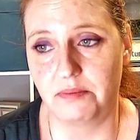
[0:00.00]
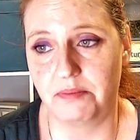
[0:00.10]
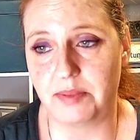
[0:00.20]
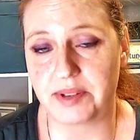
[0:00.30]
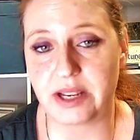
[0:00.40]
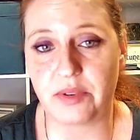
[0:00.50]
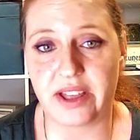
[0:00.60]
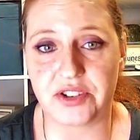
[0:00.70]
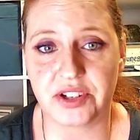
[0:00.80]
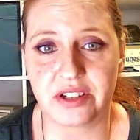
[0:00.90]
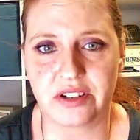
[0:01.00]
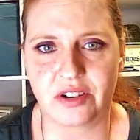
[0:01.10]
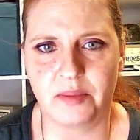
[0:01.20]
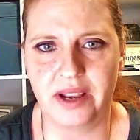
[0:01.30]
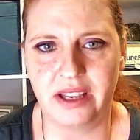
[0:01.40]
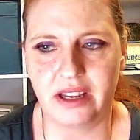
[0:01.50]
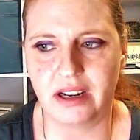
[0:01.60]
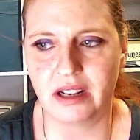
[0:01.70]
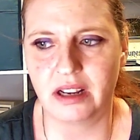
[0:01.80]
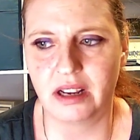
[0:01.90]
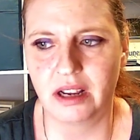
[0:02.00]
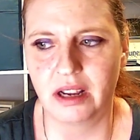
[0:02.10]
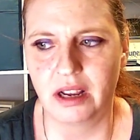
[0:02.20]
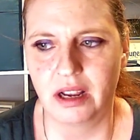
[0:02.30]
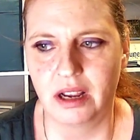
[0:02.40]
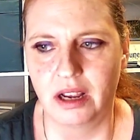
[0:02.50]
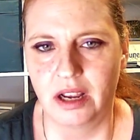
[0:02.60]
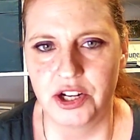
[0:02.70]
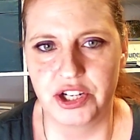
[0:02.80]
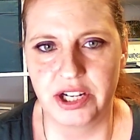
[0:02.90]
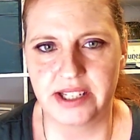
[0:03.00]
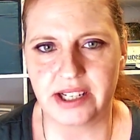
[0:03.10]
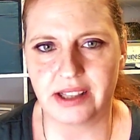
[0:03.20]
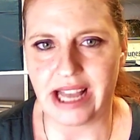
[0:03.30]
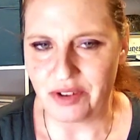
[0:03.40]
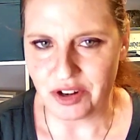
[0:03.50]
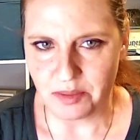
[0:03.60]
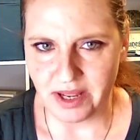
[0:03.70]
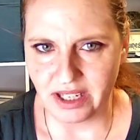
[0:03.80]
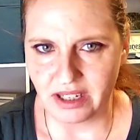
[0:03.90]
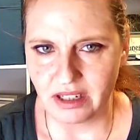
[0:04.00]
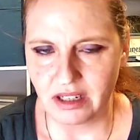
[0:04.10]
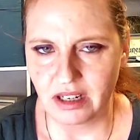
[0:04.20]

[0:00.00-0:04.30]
people say, well, that's just her opinion. She is allowed her opinion,